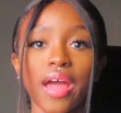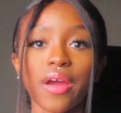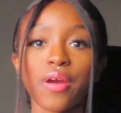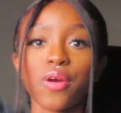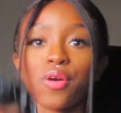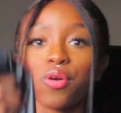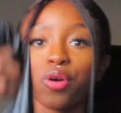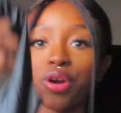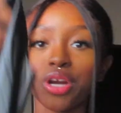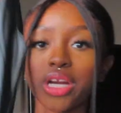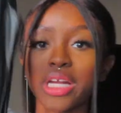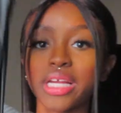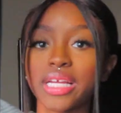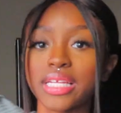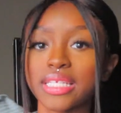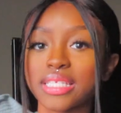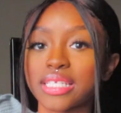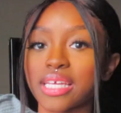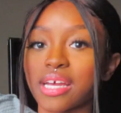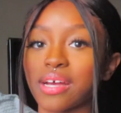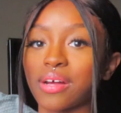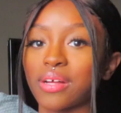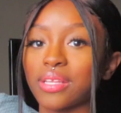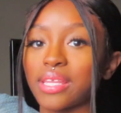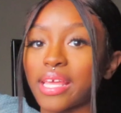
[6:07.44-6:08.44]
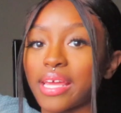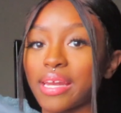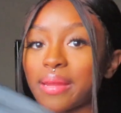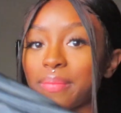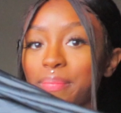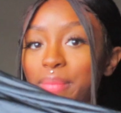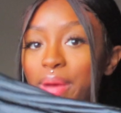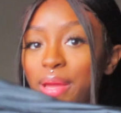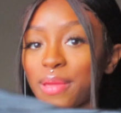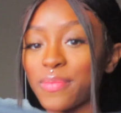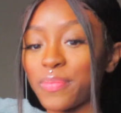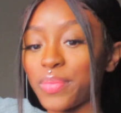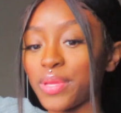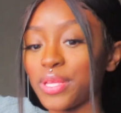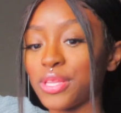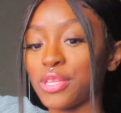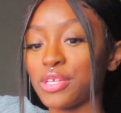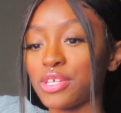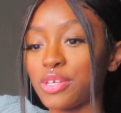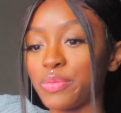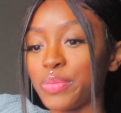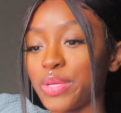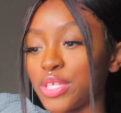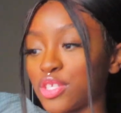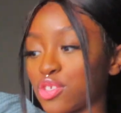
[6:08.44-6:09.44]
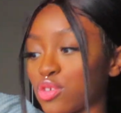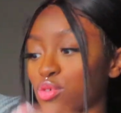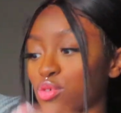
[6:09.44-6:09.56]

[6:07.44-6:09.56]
I already can tell that it might be a little bit